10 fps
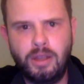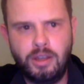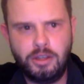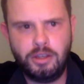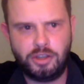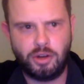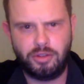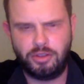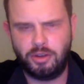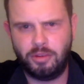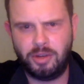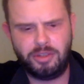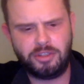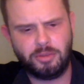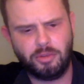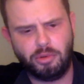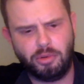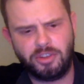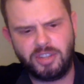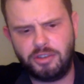So there might be some
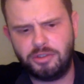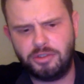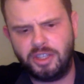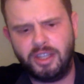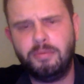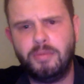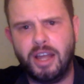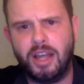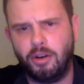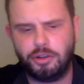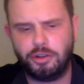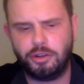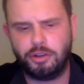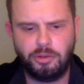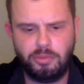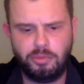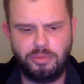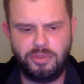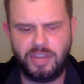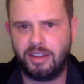reports that you see that aren't true.
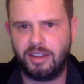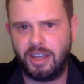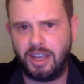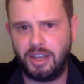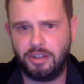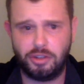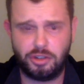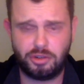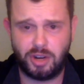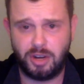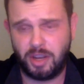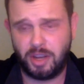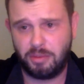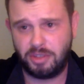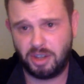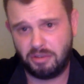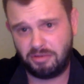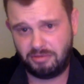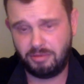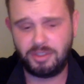Danny Ainge is just trying to make himself
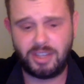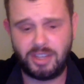save